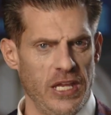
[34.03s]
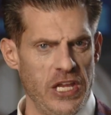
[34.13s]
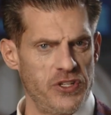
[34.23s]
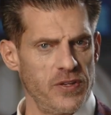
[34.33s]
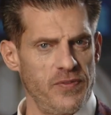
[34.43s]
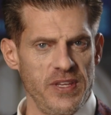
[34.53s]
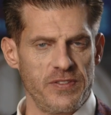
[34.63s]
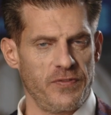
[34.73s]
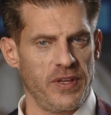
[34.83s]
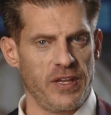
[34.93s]
Each of
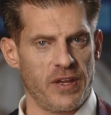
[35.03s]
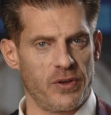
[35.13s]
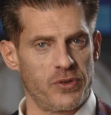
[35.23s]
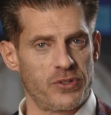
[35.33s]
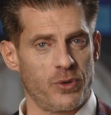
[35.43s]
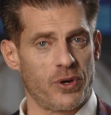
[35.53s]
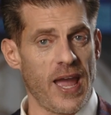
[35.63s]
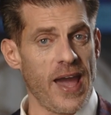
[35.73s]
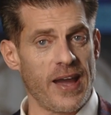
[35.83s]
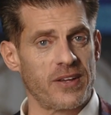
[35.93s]
these videos or
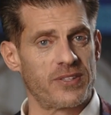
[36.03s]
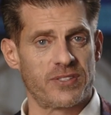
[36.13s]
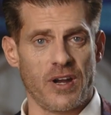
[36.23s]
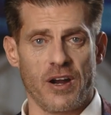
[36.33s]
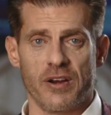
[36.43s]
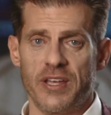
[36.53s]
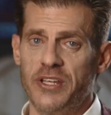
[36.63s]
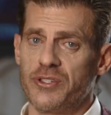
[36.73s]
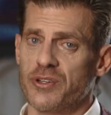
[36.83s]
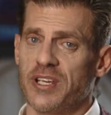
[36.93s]
acts are
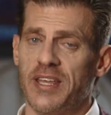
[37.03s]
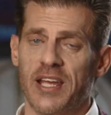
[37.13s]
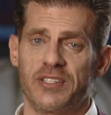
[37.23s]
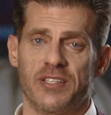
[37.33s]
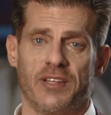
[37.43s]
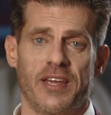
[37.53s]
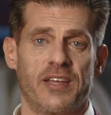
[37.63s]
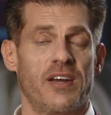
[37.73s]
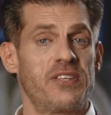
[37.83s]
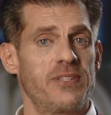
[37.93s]
interconnected
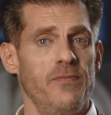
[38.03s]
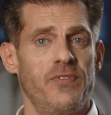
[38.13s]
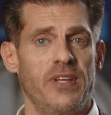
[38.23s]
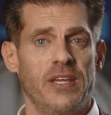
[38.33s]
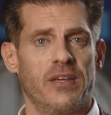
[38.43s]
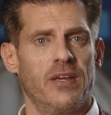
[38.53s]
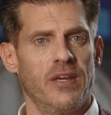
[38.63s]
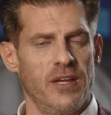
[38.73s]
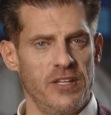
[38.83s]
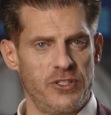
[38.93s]
like a symphony
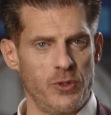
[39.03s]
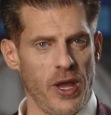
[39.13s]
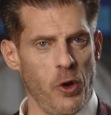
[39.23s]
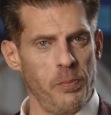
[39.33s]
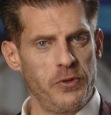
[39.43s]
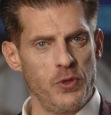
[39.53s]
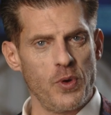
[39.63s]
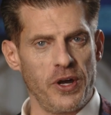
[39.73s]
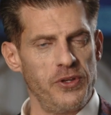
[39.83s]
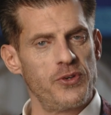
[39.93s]
to help
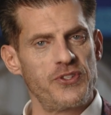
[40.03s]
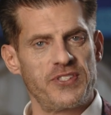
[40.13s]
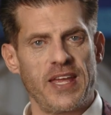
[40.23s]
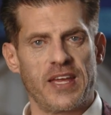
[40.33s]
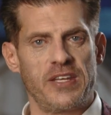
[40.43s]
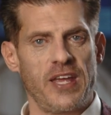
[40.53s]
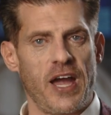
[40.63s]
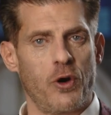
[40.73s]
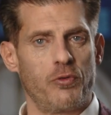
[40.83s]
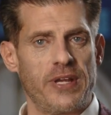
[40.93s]
you understand
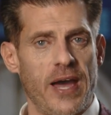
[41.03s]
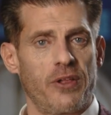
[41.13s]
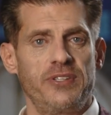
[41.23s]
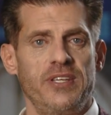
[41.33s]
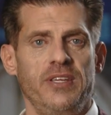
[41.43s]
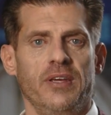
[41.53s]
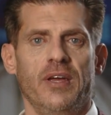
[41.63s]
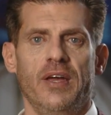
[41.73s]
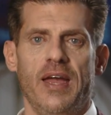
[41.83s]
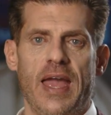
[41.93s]
how reality
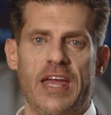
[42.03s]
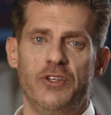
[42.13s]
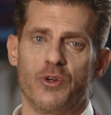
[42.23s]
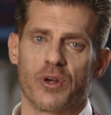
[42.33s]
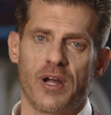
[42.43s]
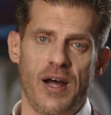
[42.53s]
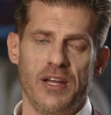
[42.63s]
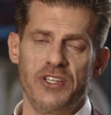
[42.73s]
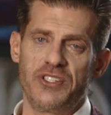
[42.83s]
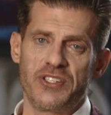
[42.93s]
and your
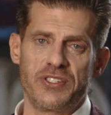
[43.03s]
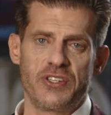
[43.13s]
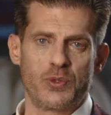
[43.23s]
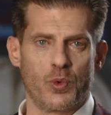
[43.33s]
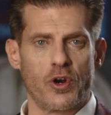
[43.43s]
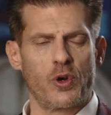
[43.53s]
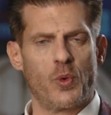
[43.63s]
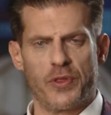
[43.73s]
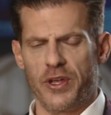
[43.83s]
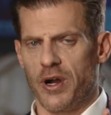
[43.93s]
consciousness work
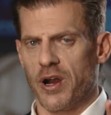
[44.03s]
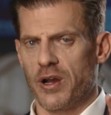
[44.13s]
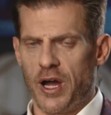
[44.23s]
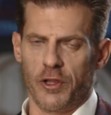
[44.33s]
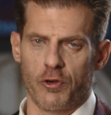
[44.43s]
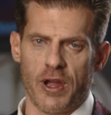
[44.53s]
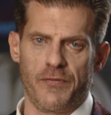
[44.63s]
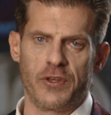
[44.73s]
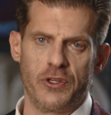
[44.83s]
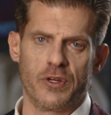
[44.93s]
within our
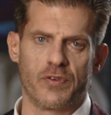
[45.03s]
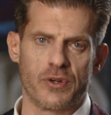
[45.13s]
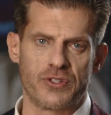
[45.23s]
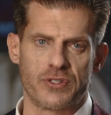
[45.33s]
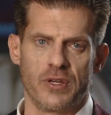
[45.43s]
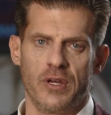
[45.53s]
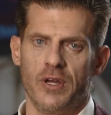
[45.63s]
holographic universe,